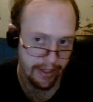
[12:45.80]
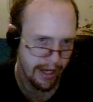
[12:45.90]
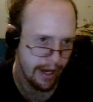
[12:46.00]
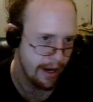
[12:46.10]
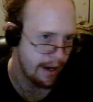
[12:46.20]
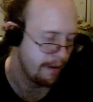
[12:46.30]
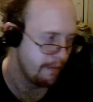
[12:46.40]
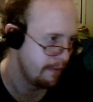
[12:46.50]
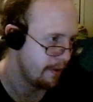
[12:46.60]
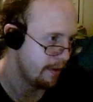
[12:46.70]

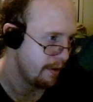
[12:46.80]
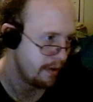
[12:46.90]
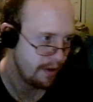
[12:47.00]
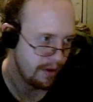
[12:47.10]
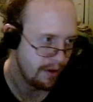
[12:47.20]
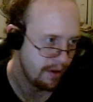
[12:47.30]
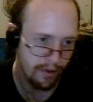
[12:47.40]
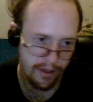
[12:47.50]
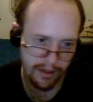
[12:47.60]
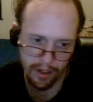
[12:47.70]
yeah,
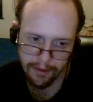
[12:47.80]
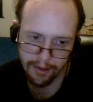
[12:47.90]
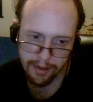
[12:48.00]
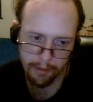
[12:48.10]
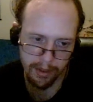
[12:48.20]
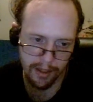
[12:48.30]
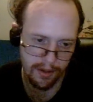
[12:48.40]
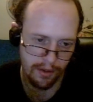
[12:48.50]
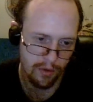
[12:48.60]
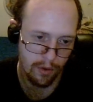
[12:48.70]
you can tell that they're
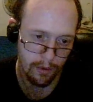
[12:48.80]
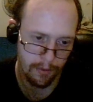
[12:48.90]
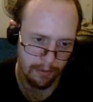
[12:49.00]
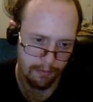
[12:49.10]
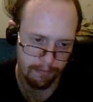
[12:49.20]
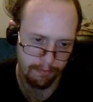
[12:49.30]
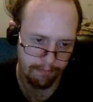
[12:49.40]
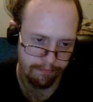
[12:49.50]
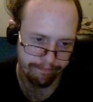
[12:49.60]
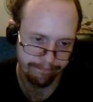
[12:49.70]
being controlled.
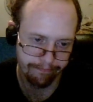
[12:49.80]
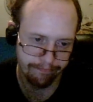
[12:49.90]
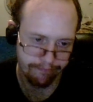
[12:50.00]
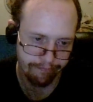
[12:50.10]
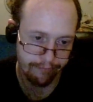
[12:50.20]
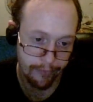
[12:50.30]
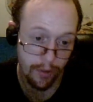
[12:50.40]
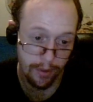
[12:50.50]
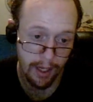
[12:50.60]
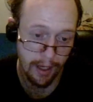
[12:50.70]

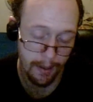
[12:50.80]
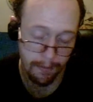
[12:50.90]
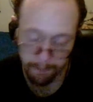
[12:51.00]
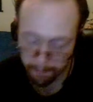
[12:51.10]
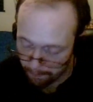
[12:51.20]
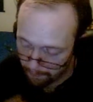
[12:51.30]
You can.